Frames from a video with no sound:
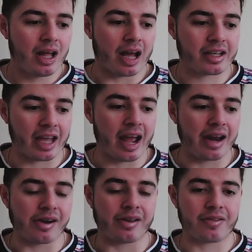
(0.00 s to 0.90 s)

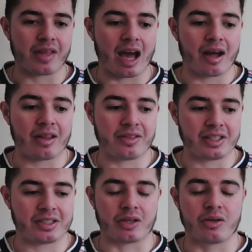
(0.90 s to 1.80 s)
again, that
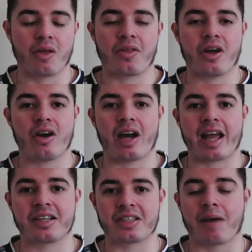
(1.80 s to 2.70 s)
this is another
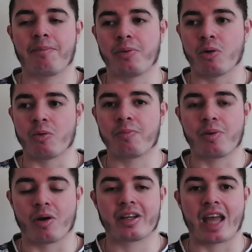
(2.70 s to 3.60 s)
example
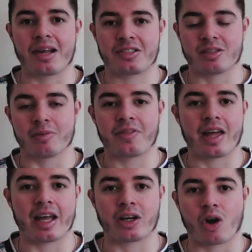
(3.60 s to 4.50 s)
put against them of their
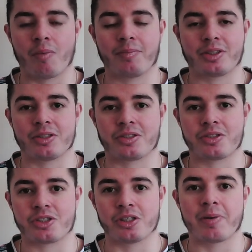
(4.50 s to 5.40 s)
incompetence and
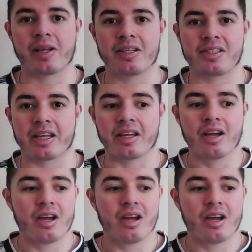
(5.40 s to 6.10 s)
stupidity.